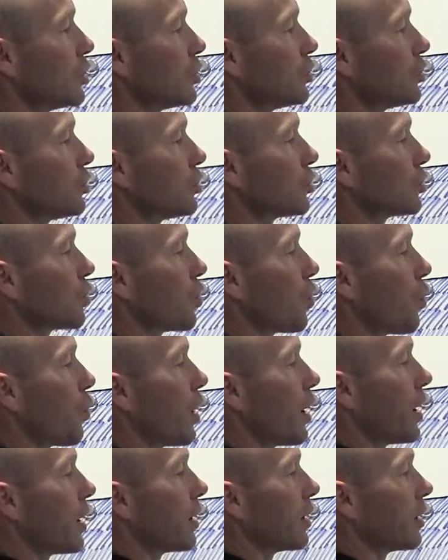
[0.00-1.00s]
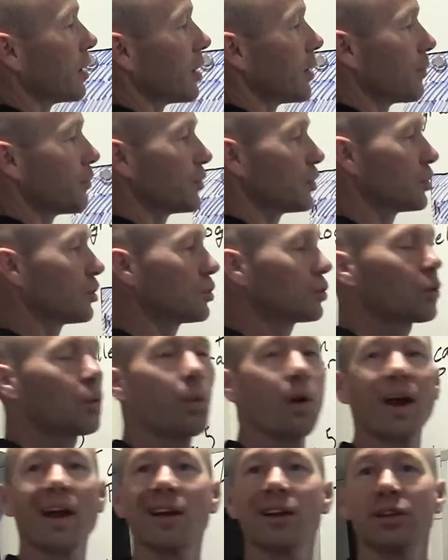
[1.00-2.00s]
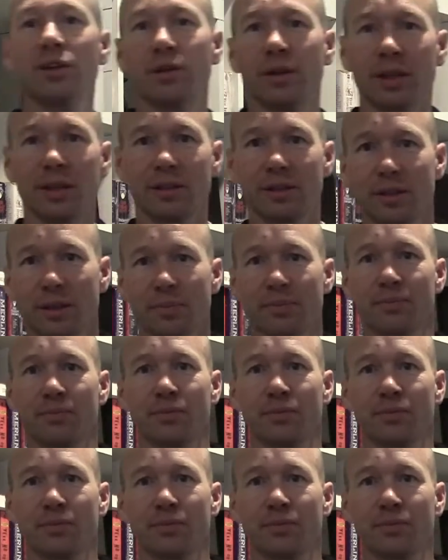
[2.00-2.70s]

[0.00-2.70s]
squared. Square units.